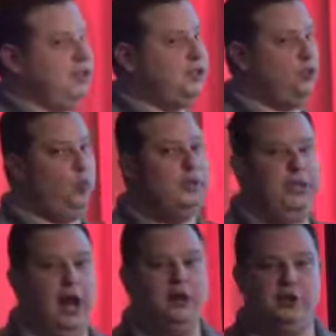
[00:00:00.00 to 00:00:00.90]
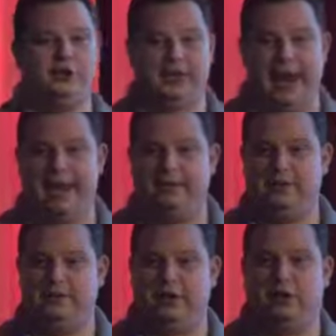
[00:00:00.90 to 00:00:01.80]
us to really
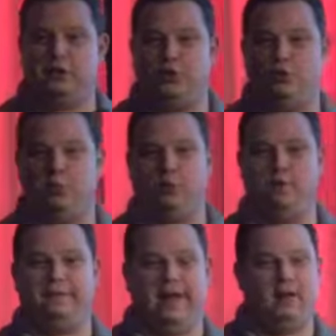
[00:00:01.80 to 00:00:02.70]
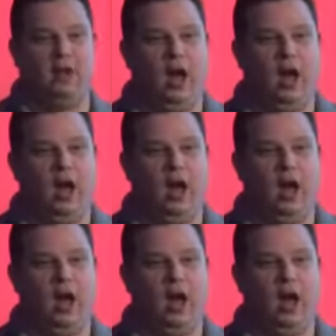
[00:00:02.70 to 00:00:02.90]
understand the consumer profile